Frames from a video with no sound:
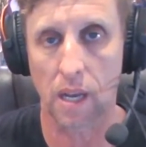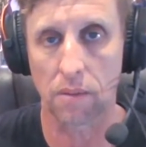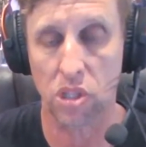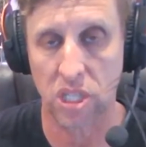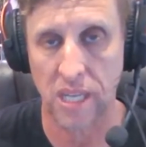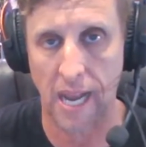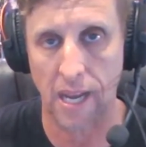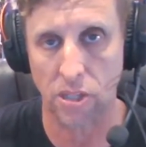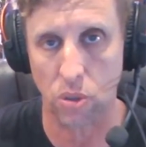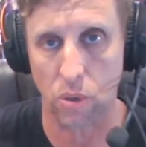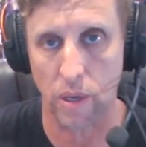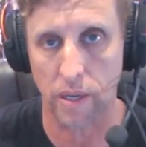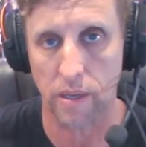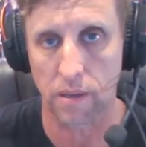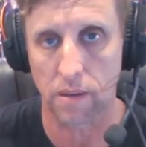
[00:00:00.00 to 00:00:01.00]
star
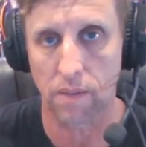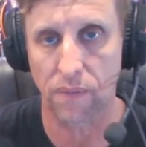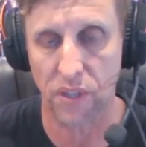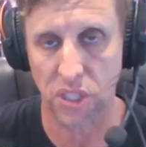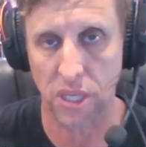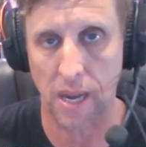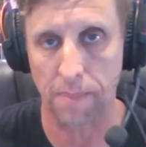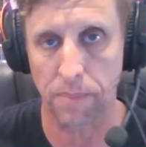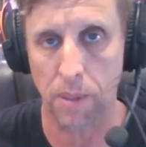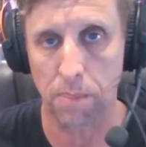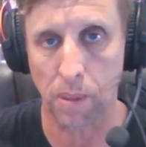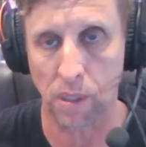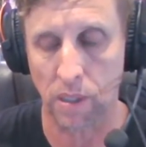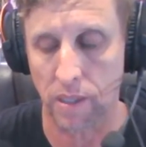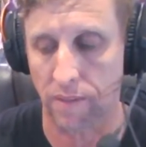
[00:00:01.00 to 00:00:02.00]
sign for some that
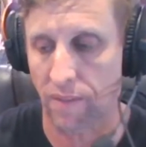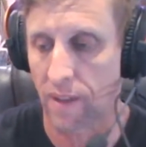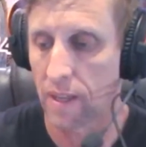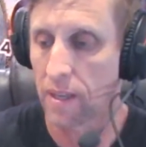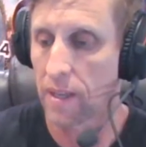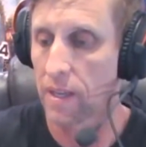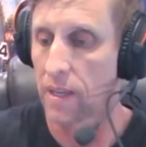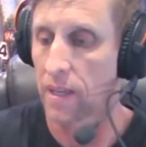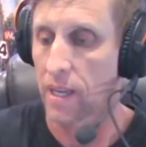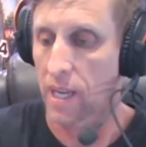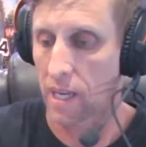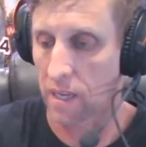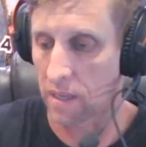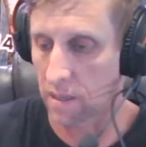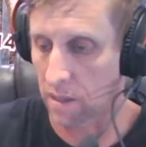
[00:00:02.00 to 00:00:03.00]
believe
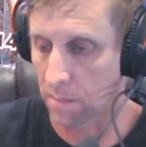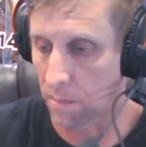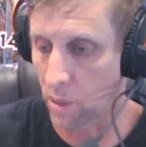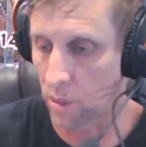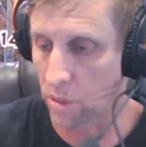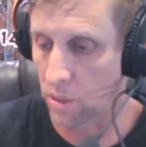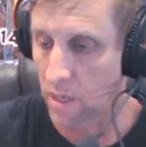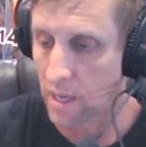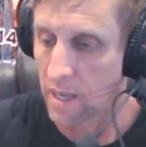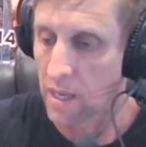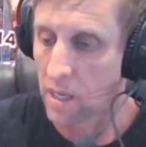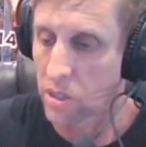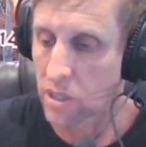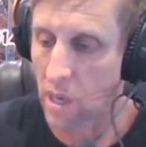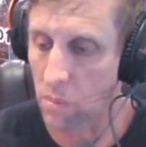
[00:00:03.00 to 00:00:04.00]
in the moon.
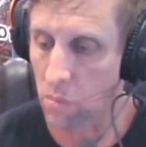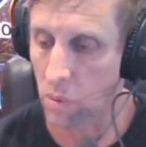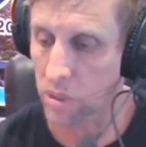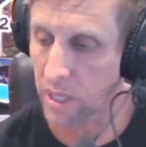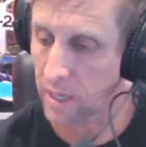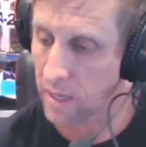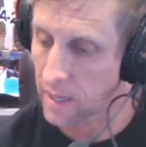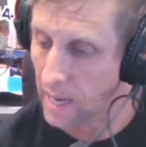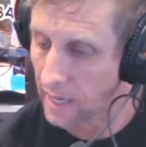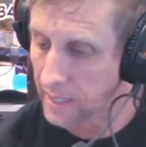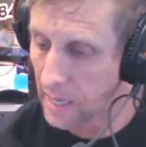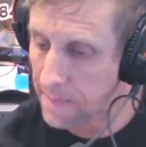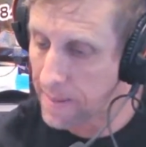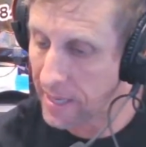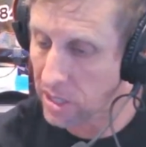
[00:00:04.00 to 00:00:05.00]
So what's going to, okay,
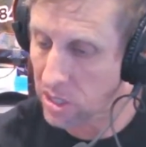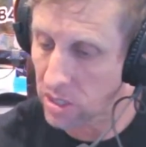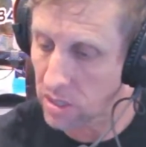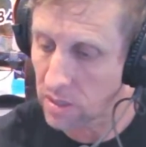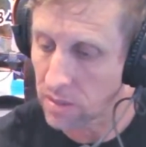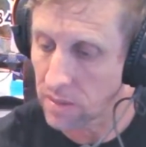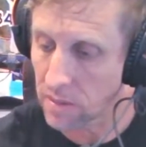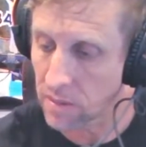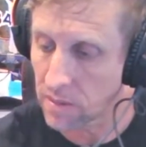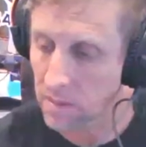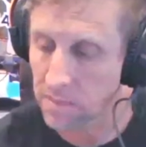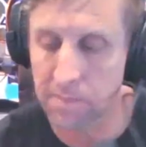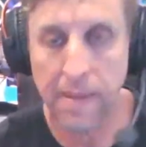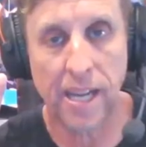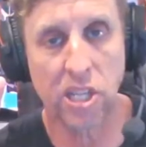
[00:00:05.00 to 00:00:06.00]
Madison
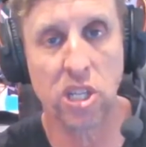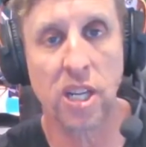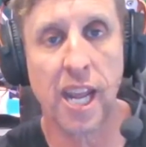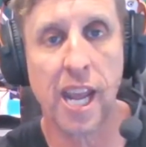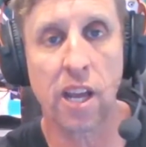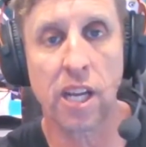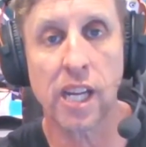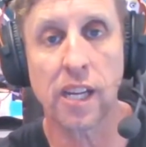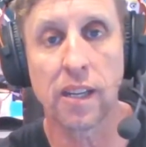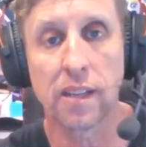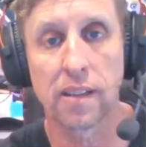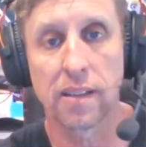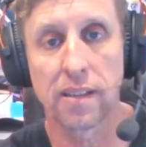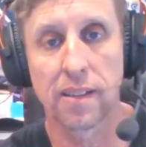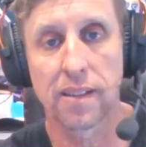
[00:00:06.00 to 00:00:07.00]
County,
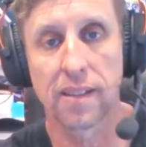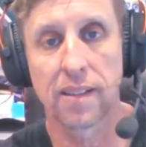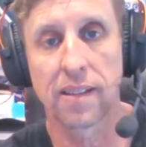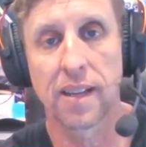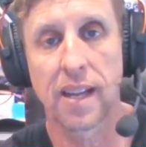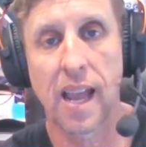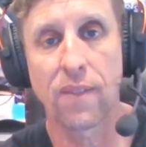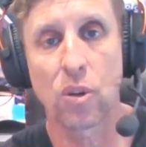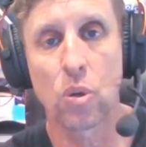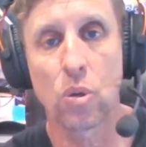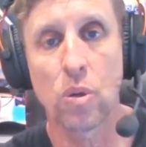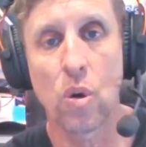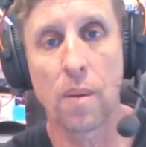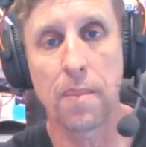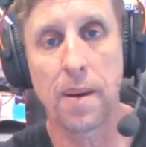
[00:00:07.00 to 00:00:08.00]
have a good
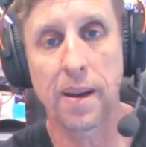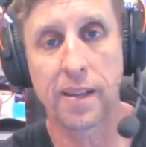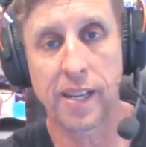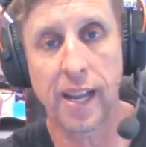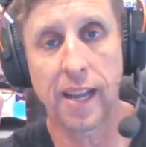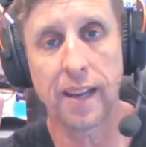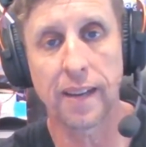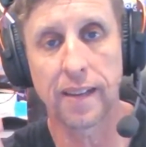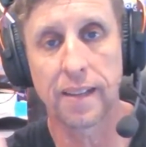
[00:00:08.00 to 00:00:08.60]
night, my dear.